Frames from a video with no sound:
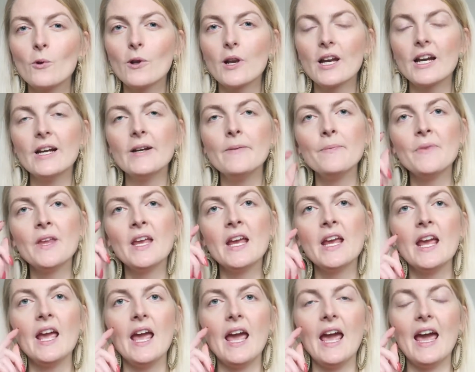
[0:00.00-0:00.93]
color.
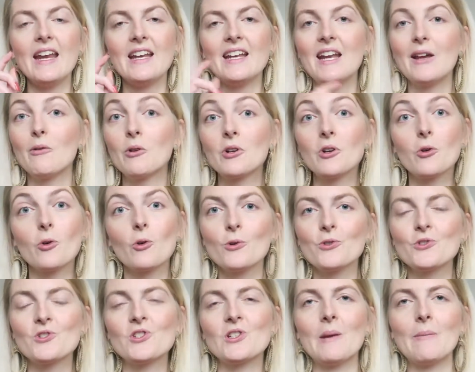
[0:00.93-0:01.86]
And they were
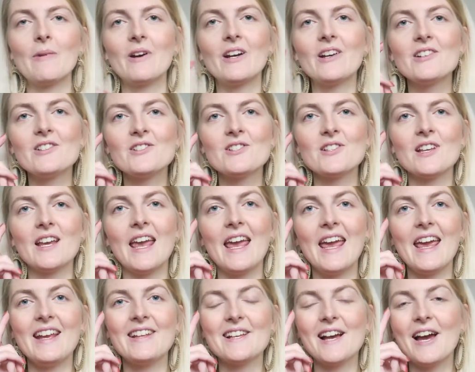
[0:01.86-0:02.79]
all shimmers,
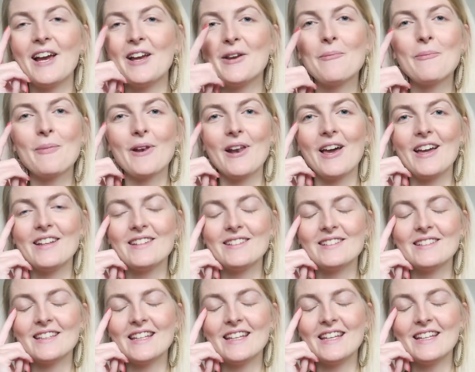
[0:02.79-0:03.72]
and I
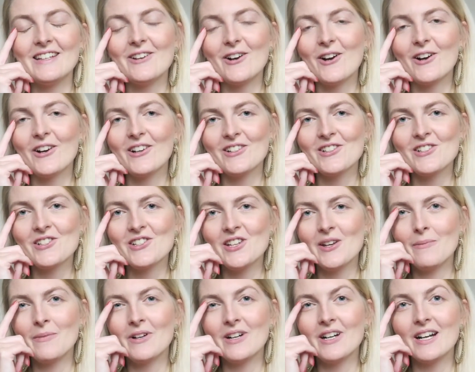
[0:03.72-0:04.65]
applied the darkest
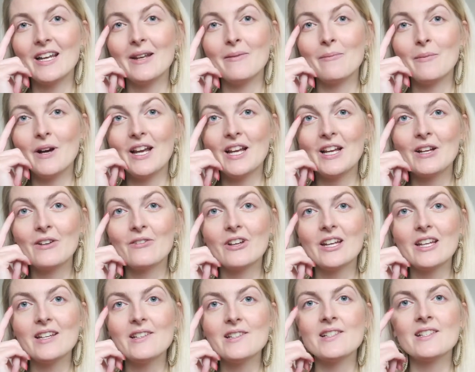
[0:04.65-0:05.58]
shimmer in my
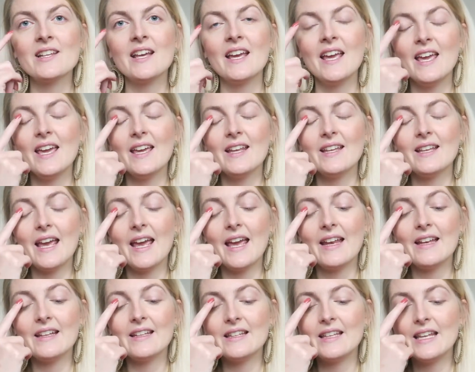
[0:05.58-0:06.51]
crease,
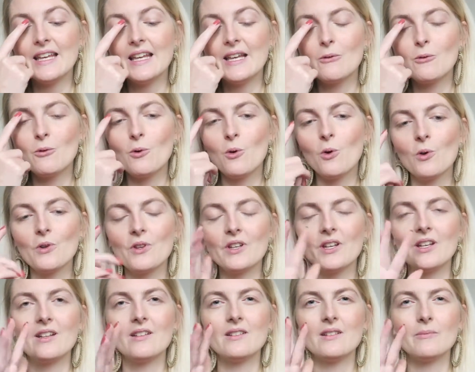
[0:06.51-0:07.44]
then the
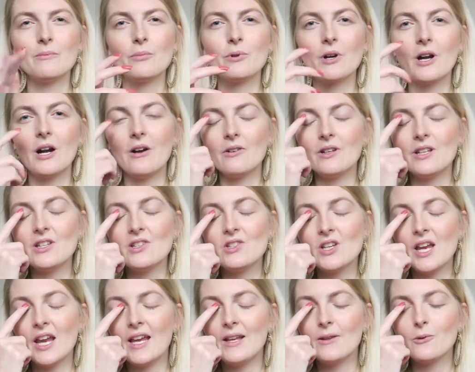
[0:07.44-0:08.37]
golden brownie
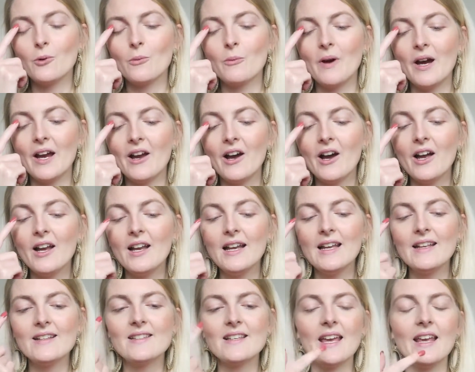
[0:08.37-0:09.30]
shade on my
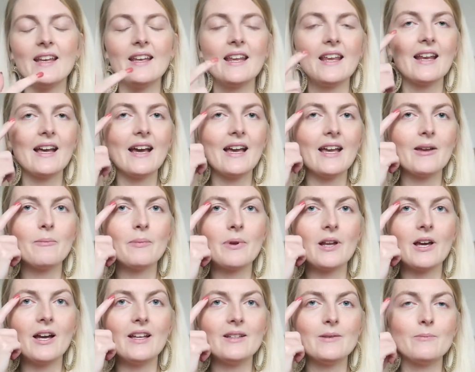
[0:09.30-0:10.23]
eyelid, and then I
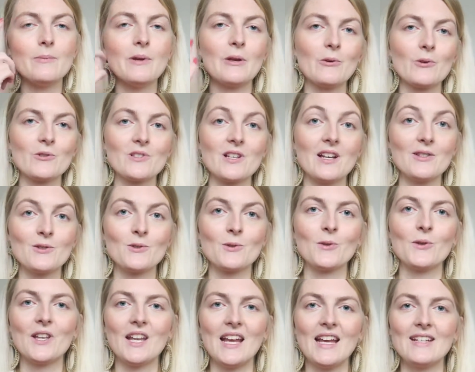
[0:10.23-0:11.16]
applied, because I
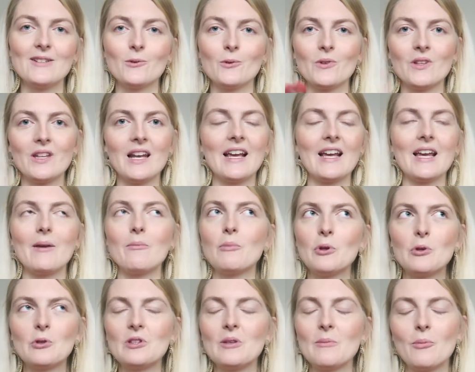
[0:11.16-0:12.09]
saw that on like a
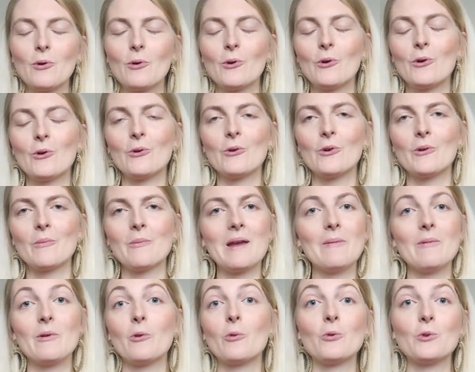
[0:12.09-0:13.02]
beauty blog or
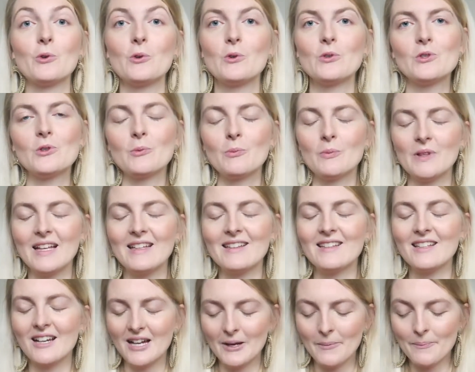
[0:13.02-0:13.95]
maybe on YouTube
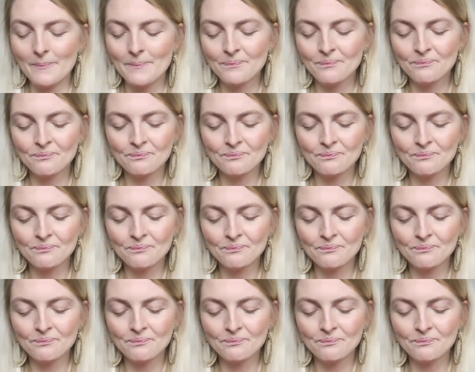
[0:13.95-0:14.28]
that time,